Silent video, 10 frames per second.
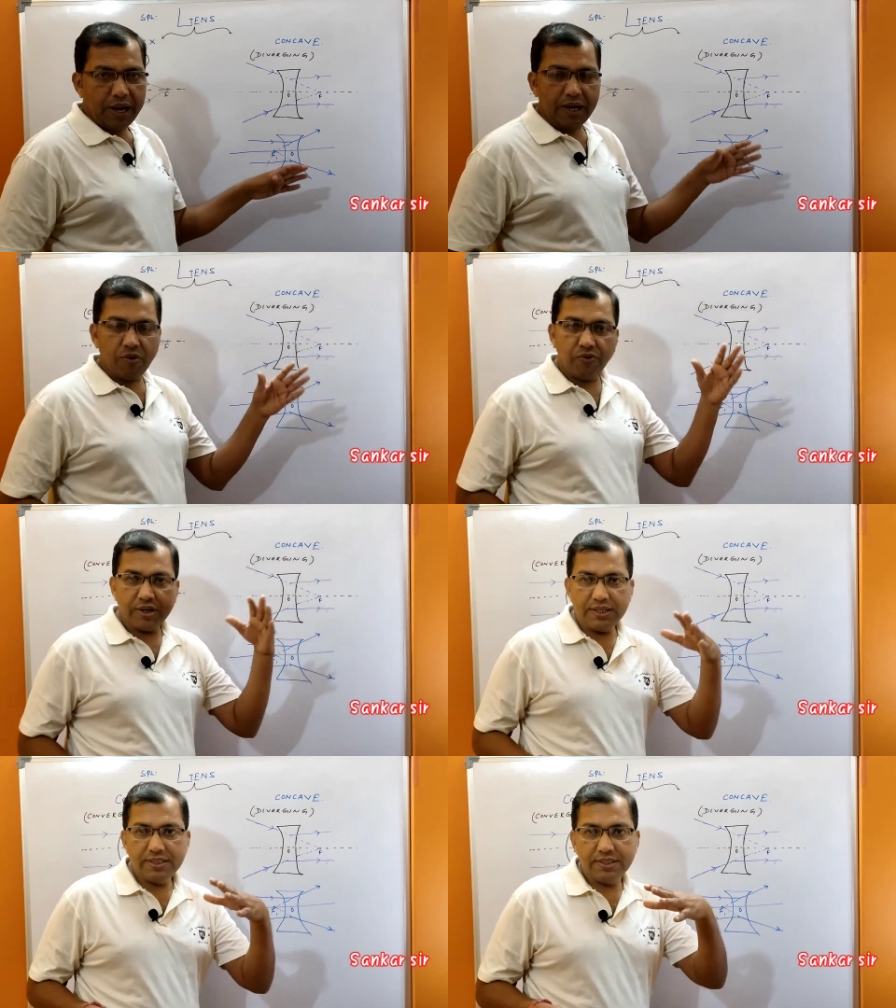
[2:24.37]
And
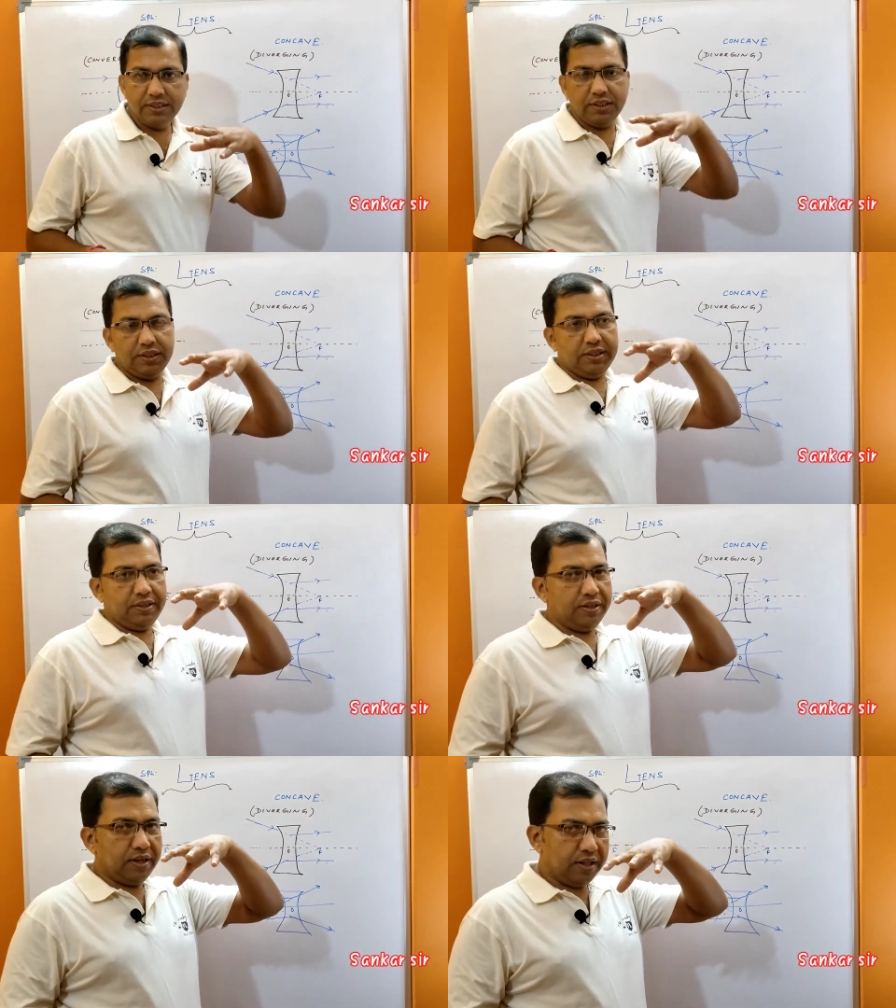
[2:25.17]
what is
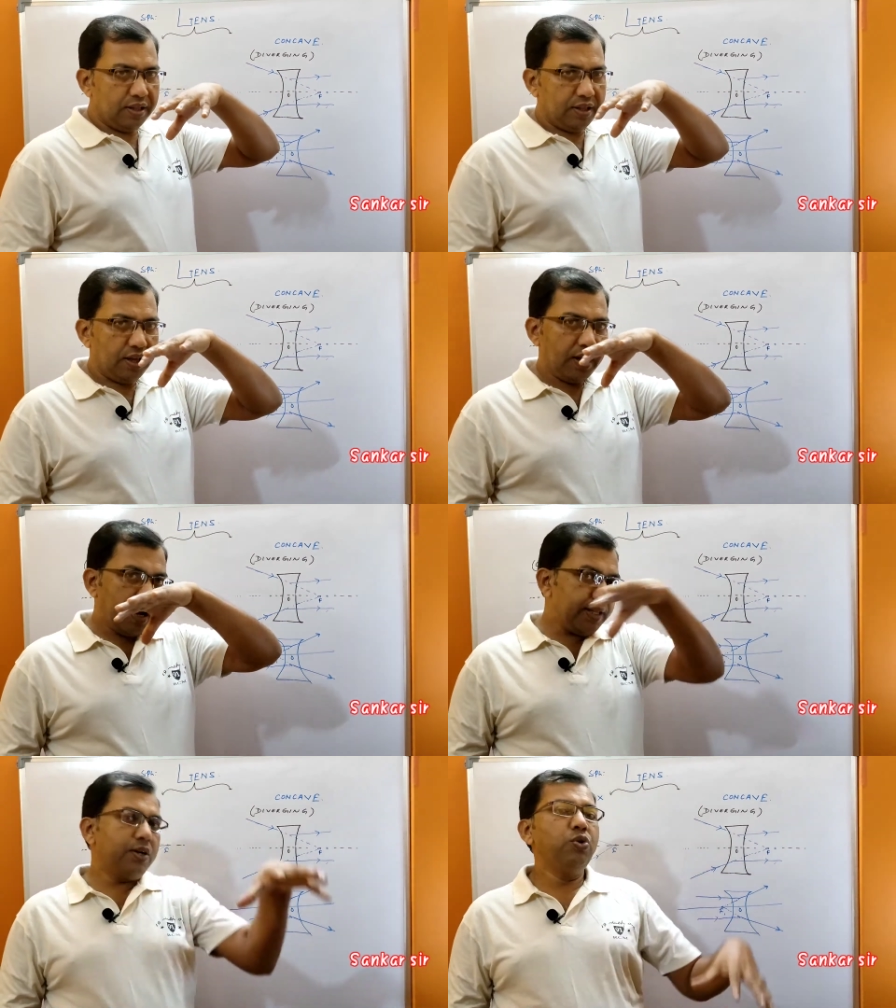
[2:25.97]
the
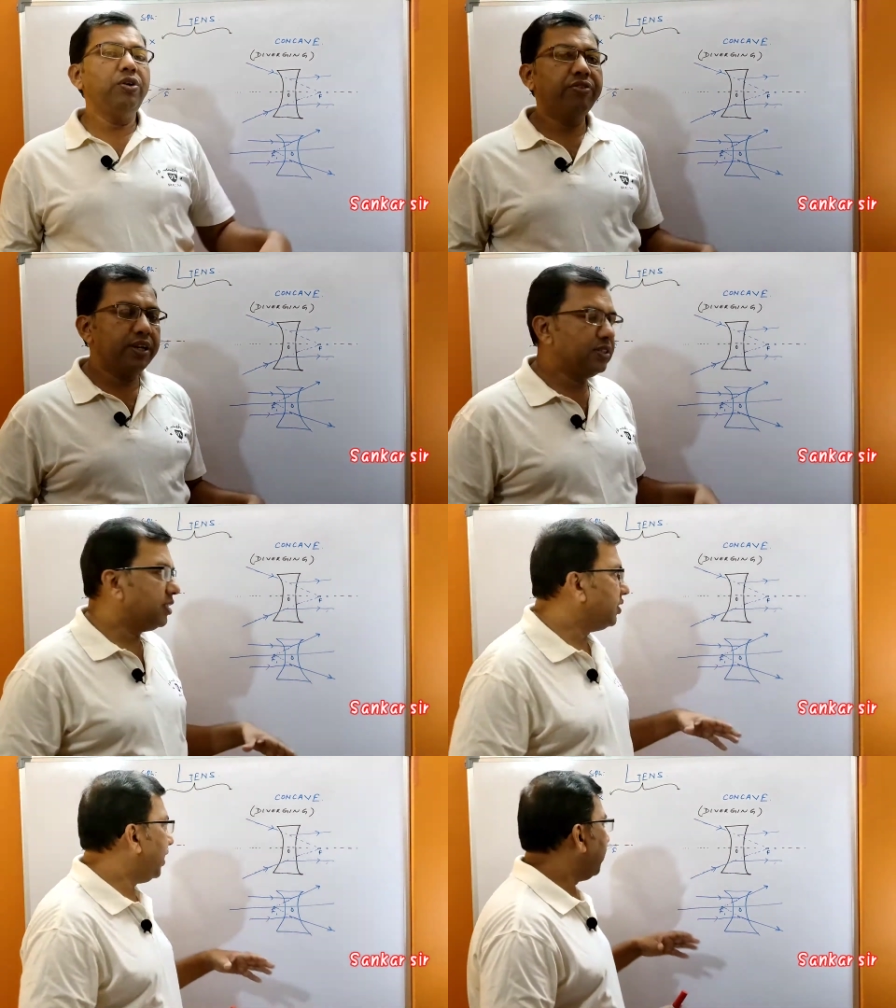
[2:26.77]
other two difference is